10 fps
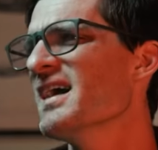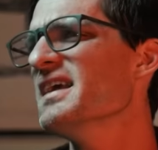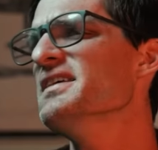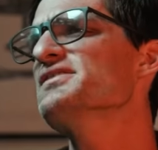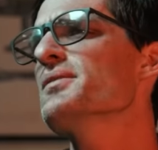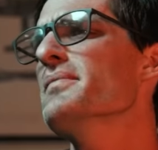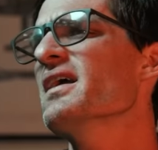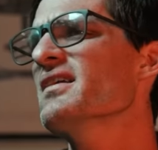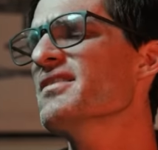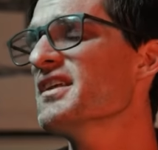He is a
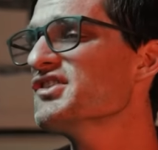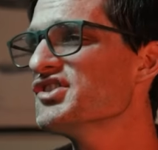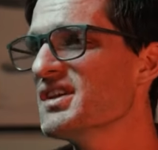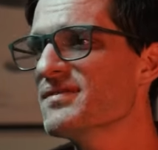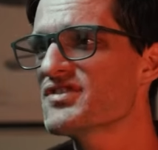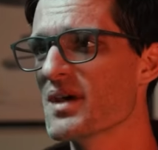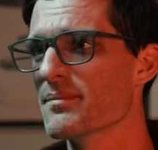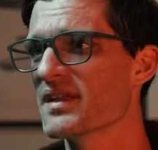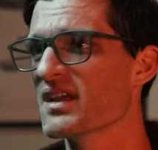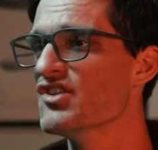man that achieved
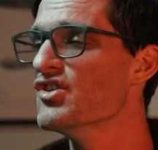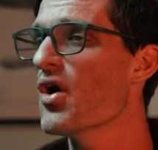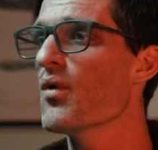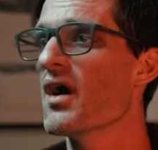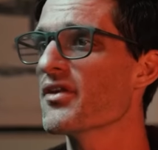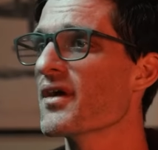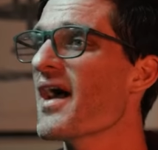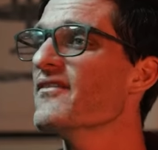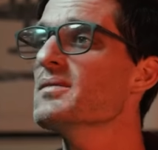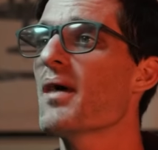something no other
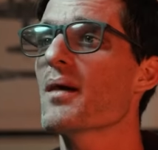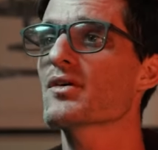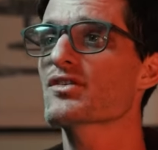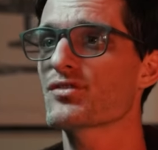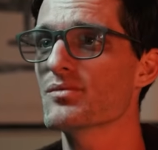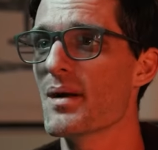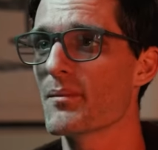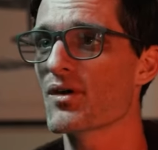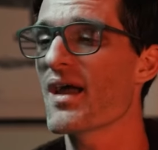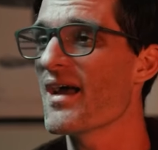heavy bomber crew
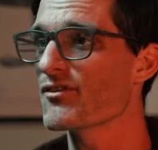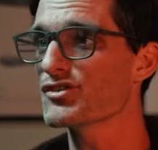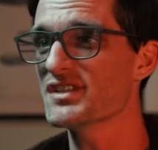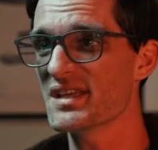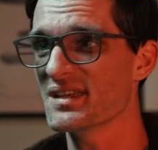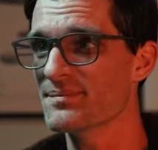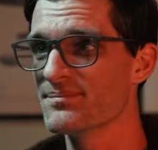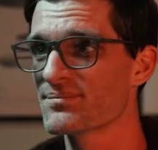member ever did.